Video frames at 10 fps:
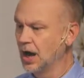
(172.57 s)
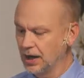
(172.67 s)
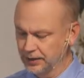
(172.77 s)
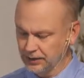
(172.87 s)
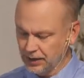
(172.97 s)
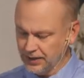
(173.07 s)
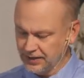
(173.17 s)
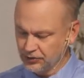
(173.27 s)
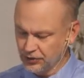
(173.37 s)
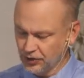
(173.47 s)

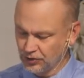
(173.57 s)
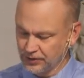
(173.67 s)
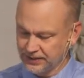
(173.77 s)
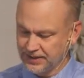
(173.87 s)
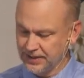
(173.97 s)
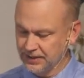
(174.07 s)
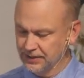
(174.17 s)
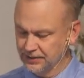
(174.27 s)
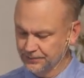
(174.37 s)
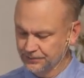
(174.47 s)
Unlike the current
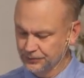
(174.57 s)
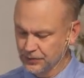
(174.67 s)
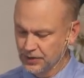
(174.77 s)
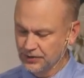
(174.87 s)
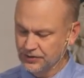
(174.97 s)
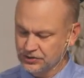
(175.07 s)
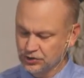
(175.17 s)
king, this